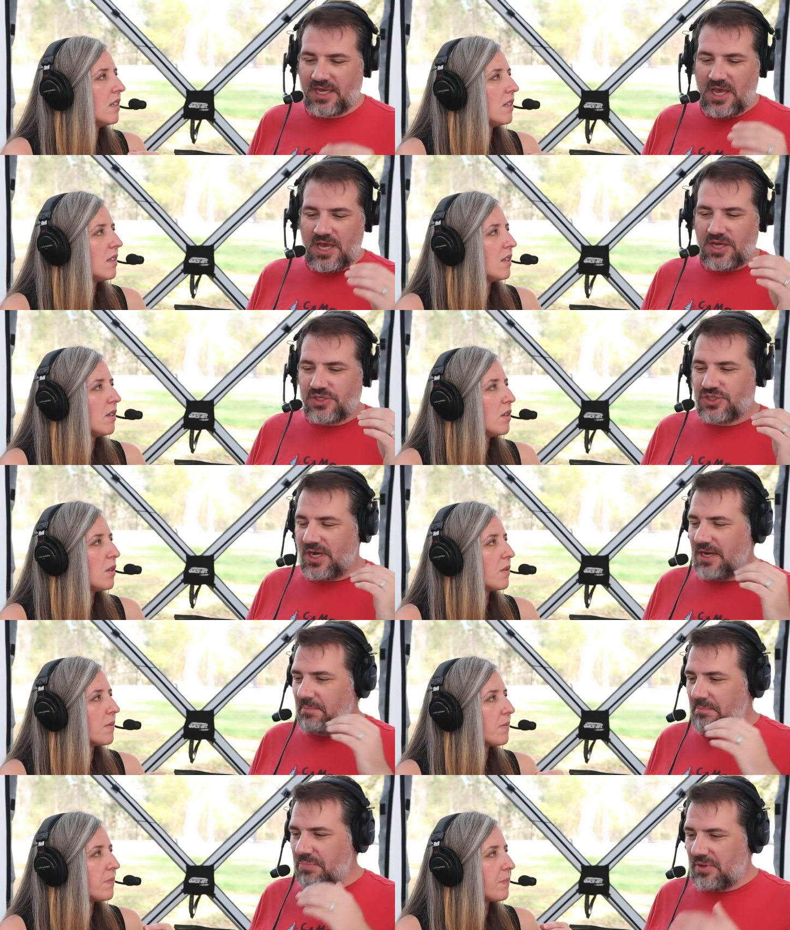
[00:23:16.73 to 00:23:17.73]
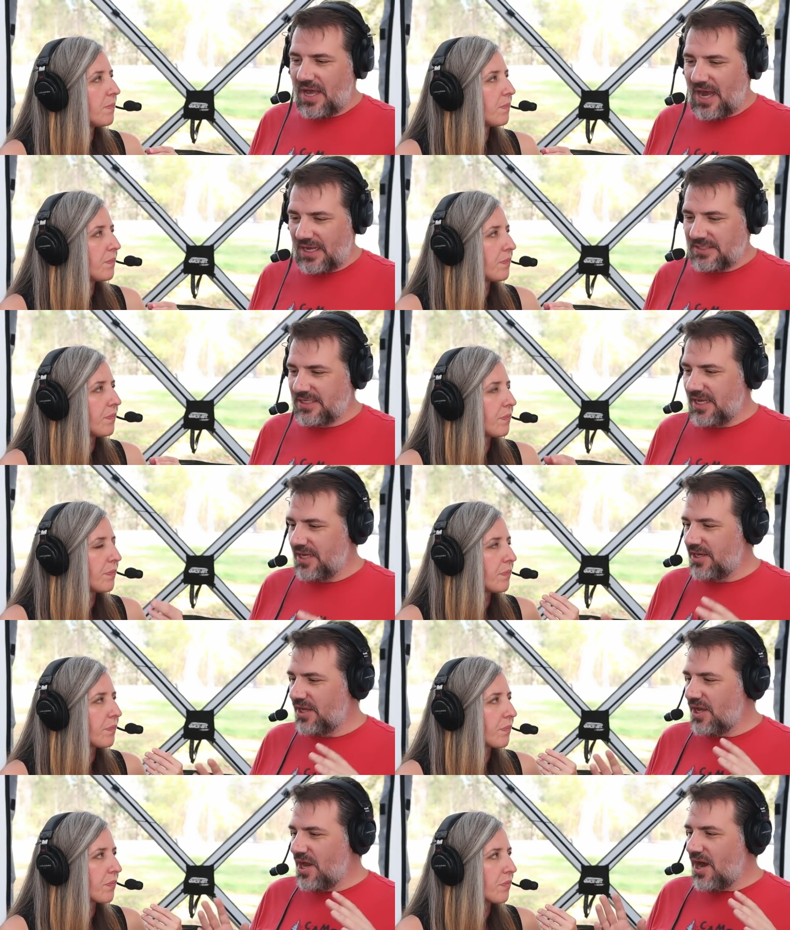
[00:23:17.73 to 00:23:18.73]
Speaker 1: like giant blocks,
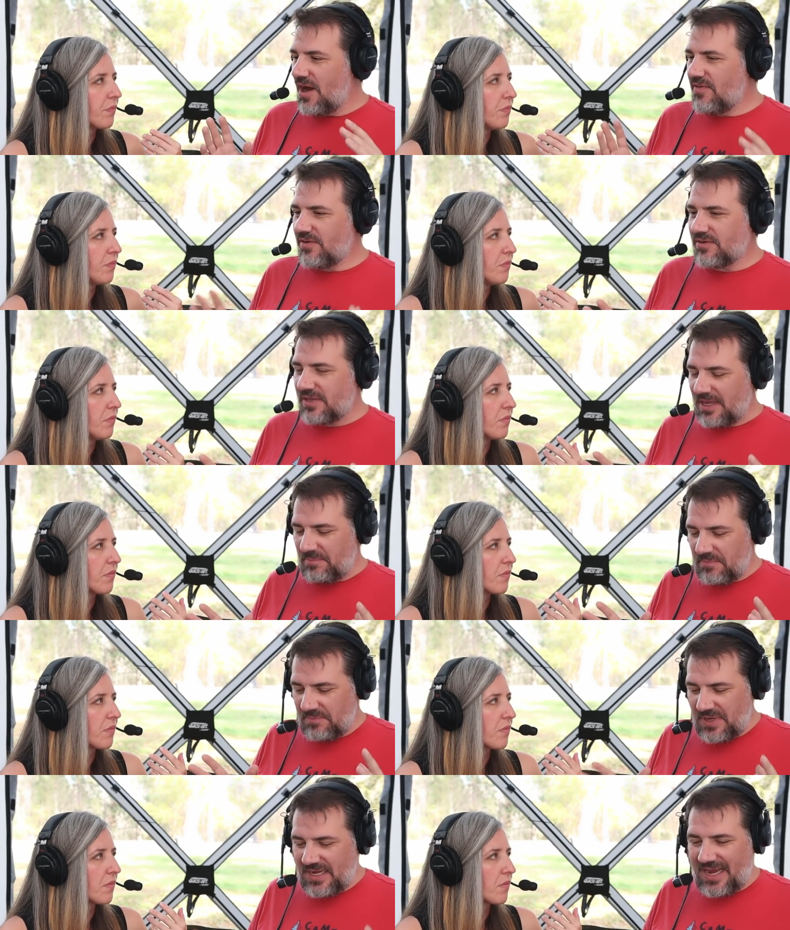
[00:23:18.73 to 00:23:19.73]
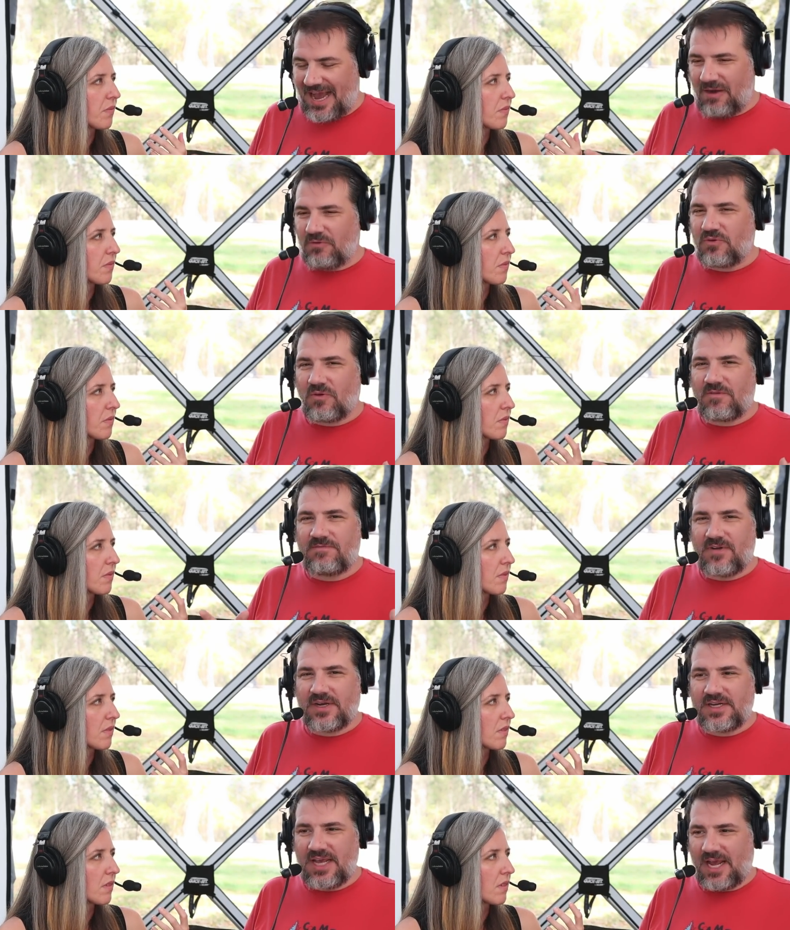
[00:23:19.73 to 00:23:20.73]
and other like big outdoor
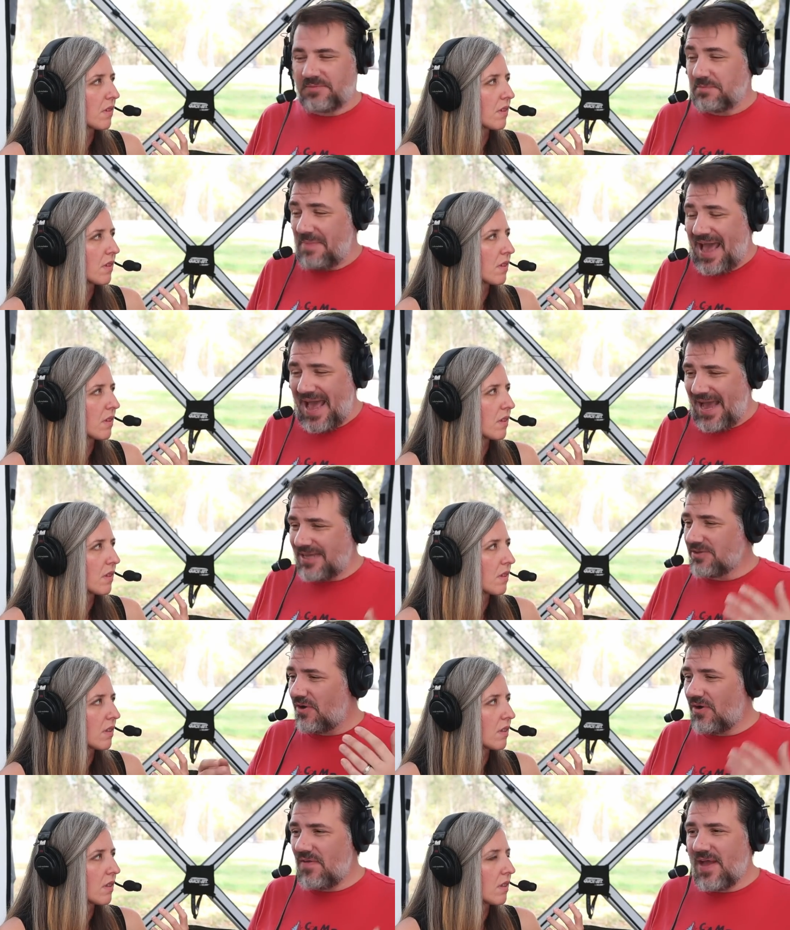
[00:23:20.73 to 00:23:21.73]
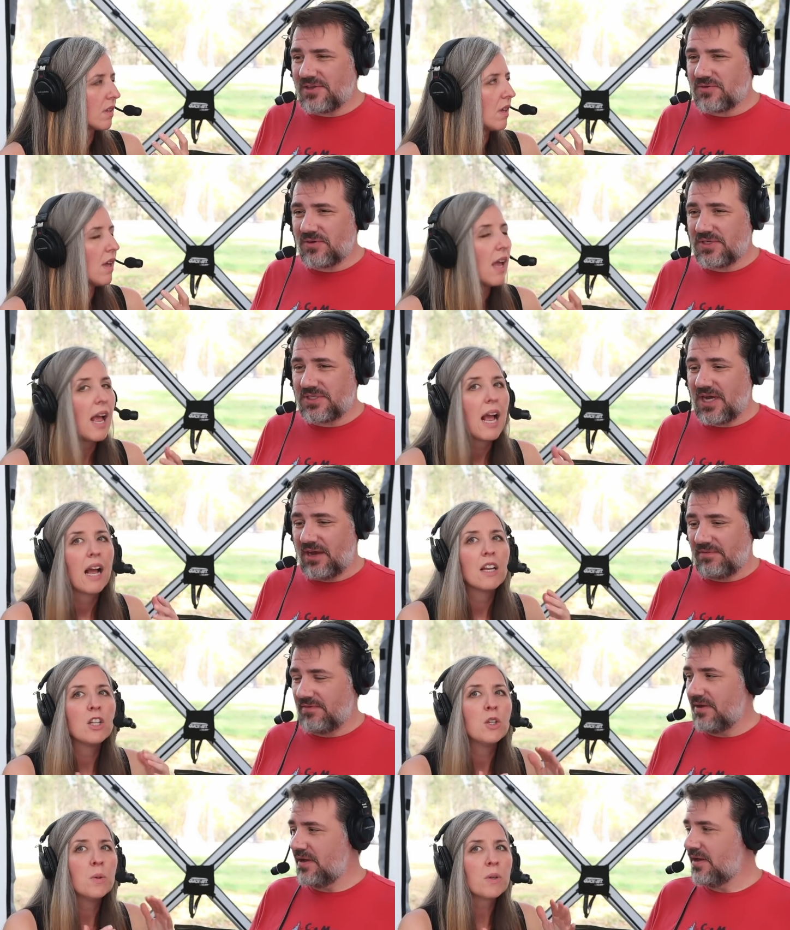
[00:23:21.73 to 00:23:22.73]
fun games, bags, all that sort of
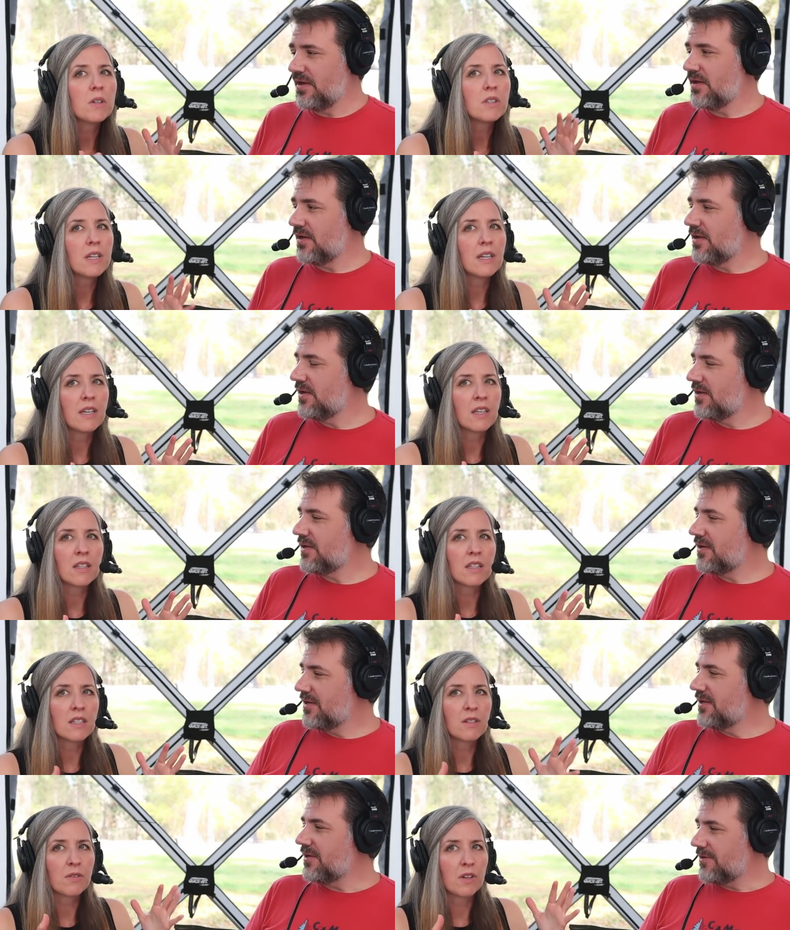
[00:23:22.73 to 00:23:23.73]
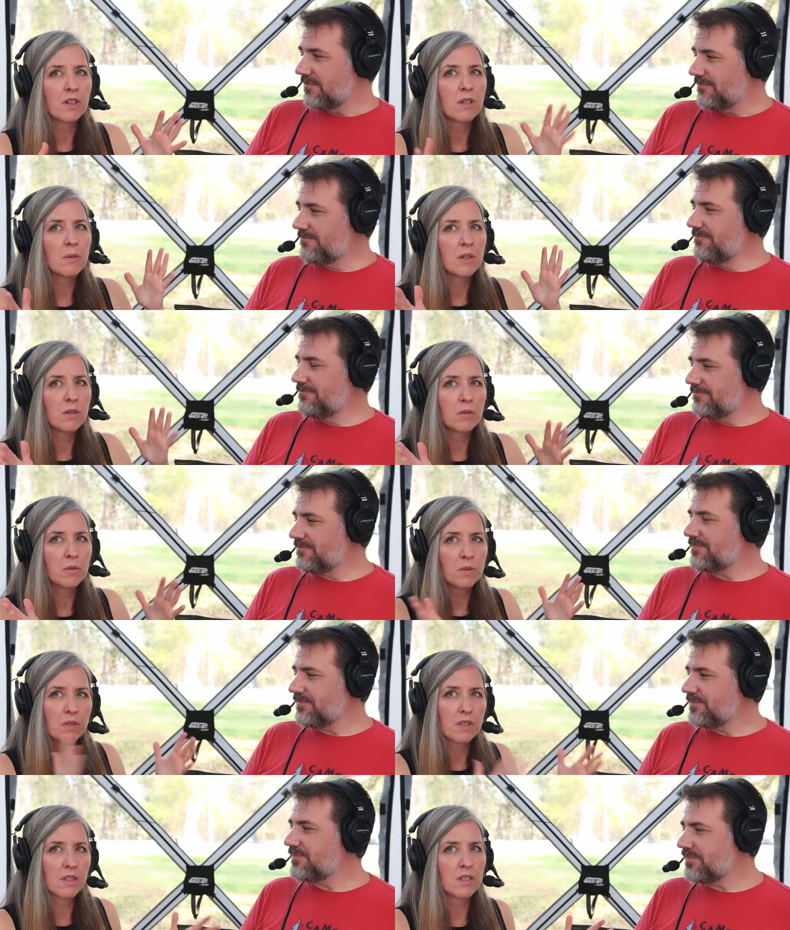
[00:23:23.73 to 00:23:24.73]
stuff.
Speaker 2: You are taking this for anyone
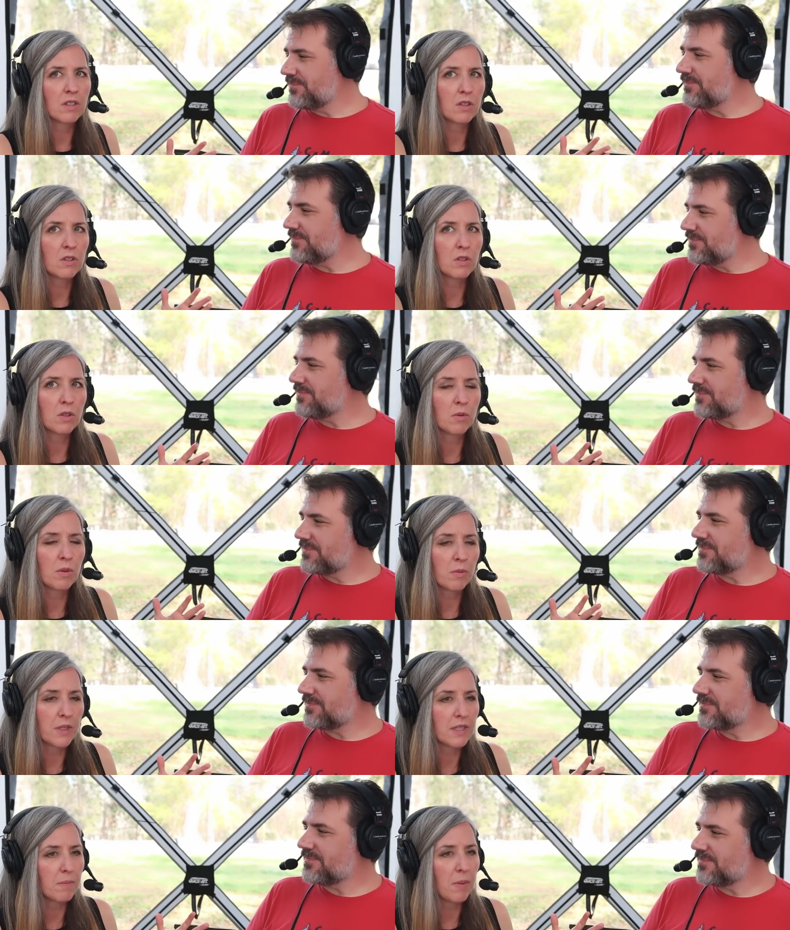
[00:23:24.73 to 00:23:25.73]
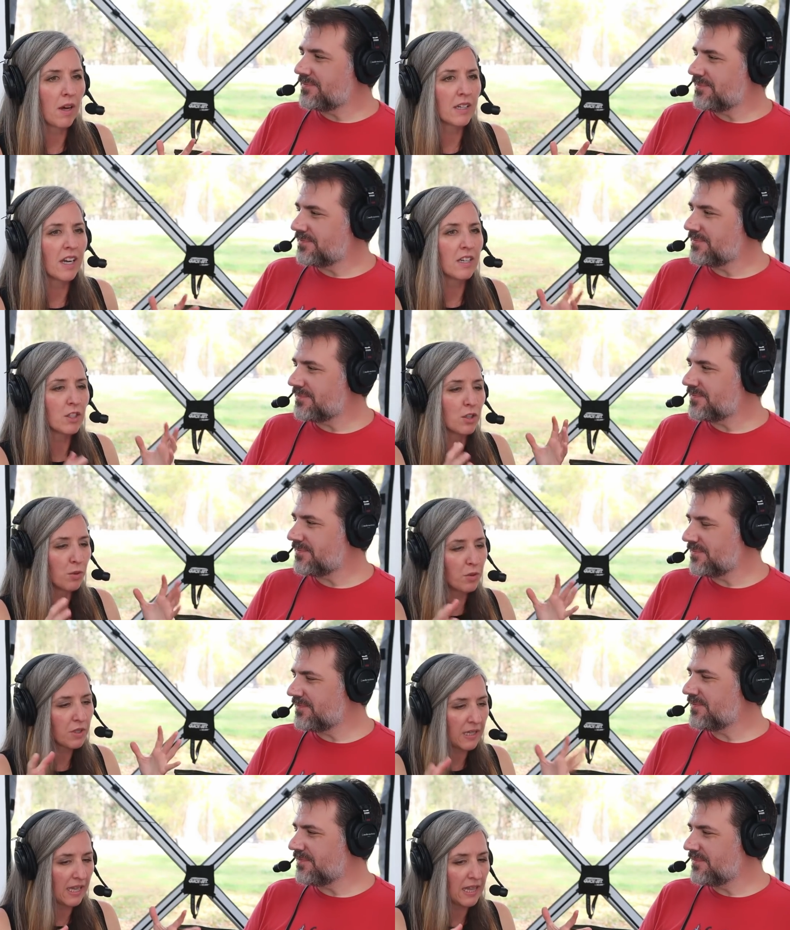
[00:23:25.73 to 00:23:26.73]
who's listened to a recent podcast,
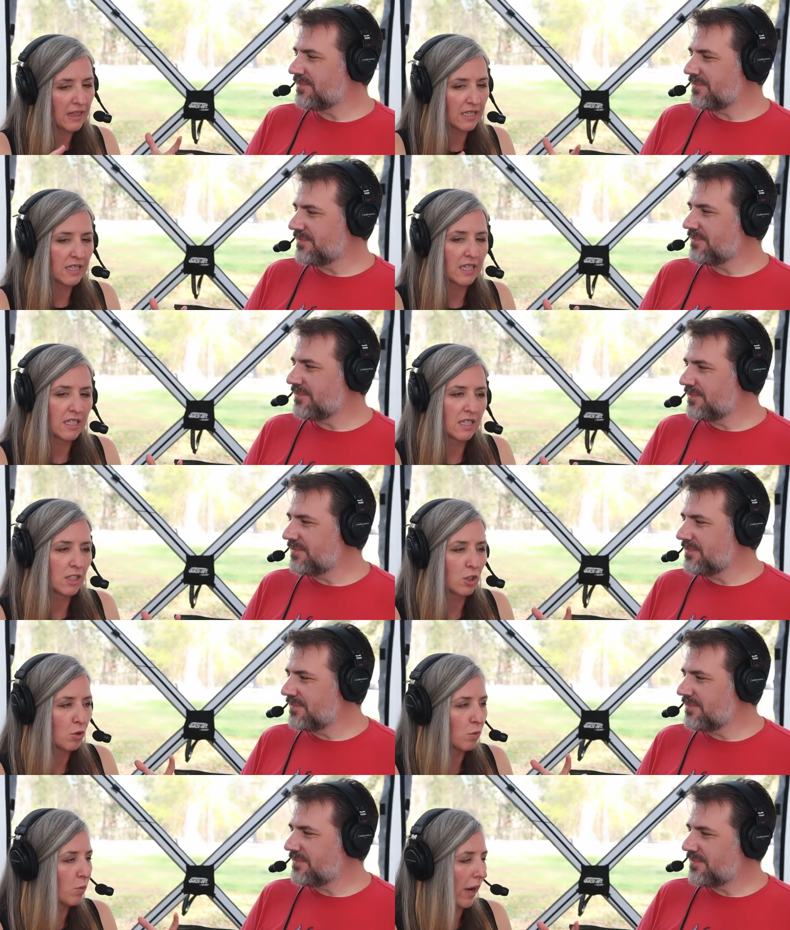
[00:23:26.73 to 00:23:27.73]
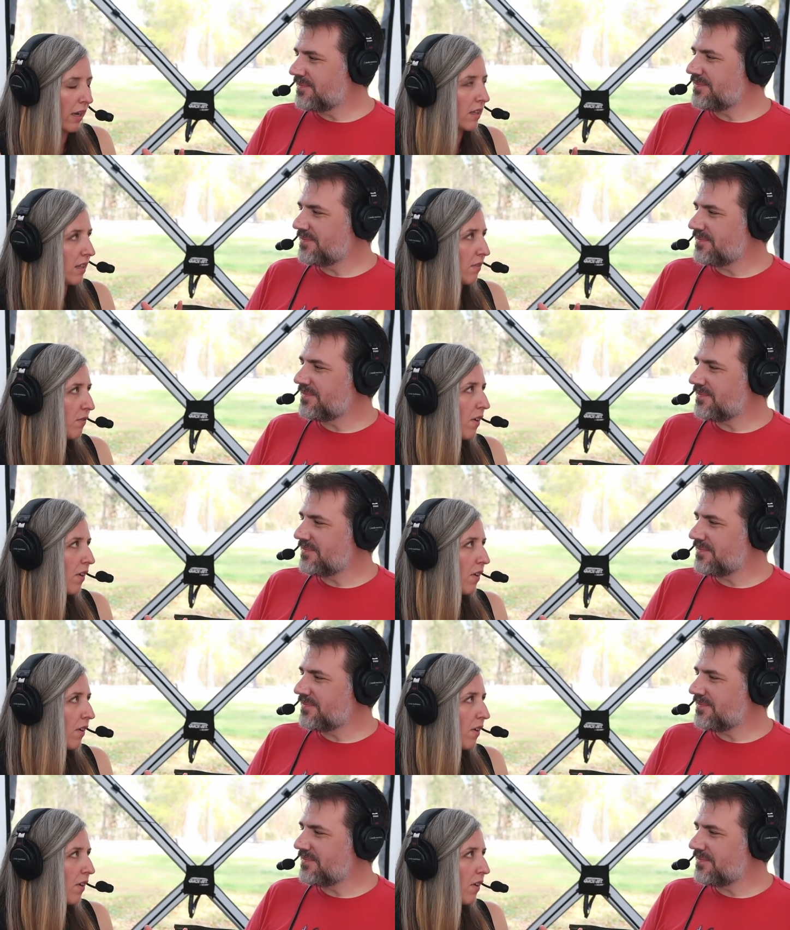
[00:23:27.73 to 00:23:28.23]
you are taking this idea directly